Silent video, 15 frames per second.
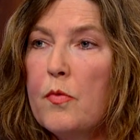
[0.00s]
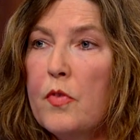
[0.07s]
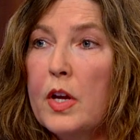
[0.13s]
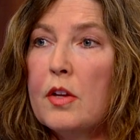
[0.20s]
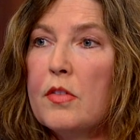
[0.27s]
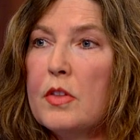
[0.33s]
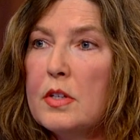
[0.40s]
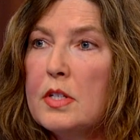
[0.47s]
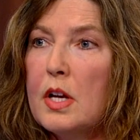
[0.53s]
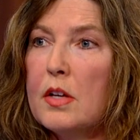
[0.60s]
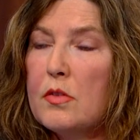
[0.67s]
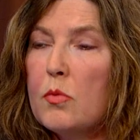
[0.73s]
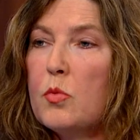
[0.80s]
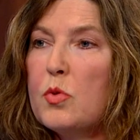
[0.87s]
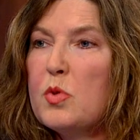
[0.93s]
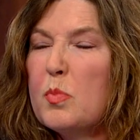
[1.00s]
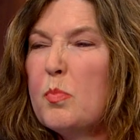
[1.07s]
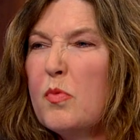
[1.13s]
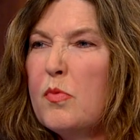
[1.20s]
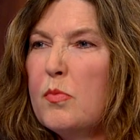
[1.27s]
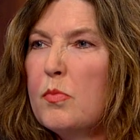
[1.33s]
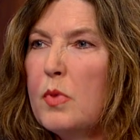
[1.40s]
failed the test.
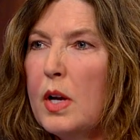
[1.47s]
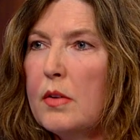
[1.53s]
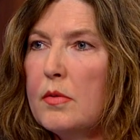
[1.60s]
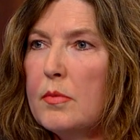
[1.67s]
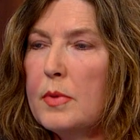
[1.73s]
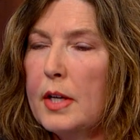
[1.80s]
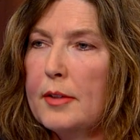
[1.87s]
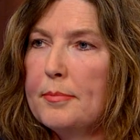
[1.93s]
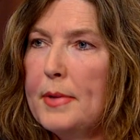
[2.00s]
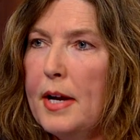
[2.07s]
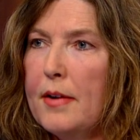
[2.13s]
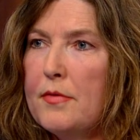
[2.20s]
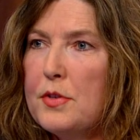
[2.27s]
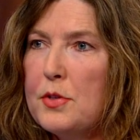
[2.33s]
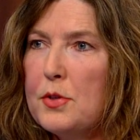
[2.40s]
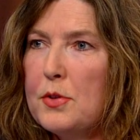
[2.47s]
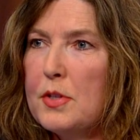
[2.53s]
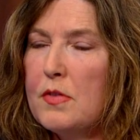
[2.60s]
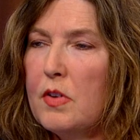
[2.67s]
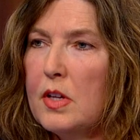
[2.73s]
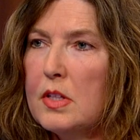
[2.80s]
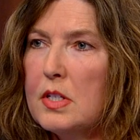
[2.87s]
Yeah, half the
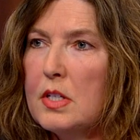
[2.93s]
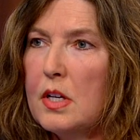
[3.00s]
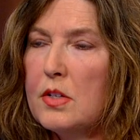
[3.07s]
students failed the test.